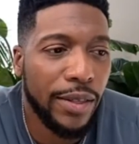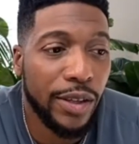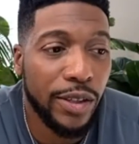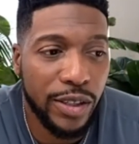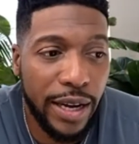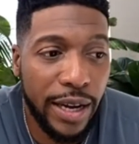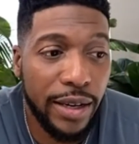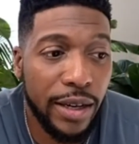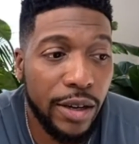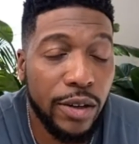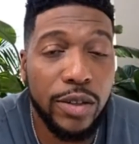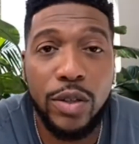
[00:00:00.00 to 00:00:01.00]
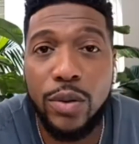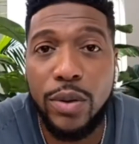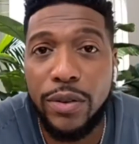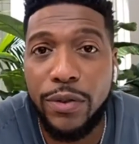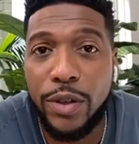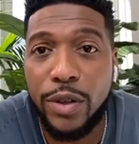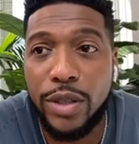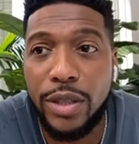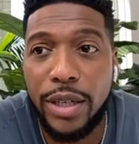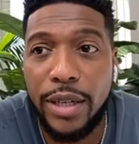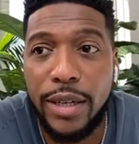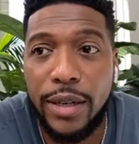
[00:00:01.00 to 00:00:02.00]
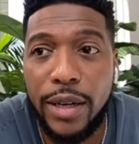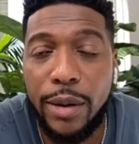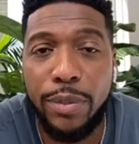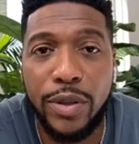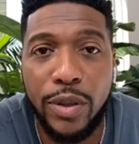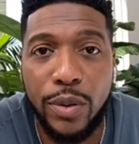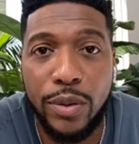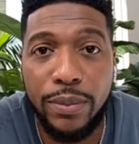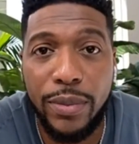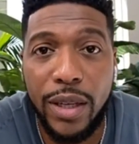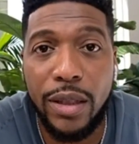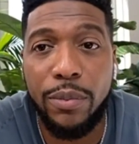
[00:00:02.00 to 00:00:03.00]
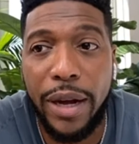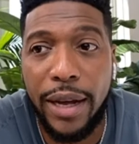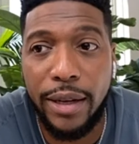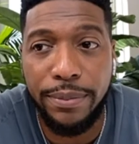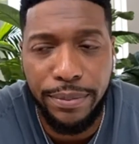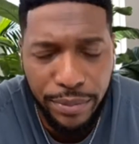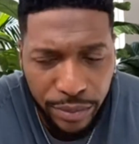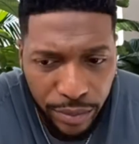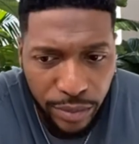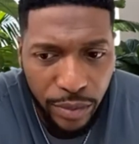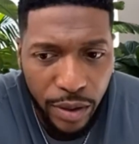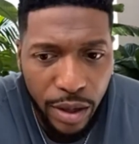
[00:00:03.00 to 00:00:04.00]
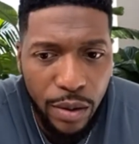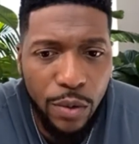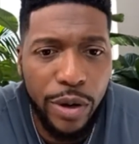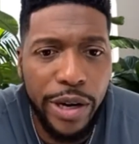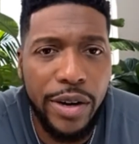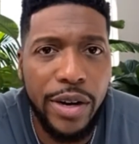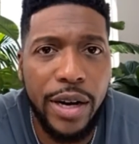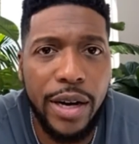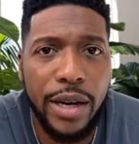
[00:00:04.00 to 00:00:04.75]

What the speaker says: There's that. And also in the first episode in the pilot, where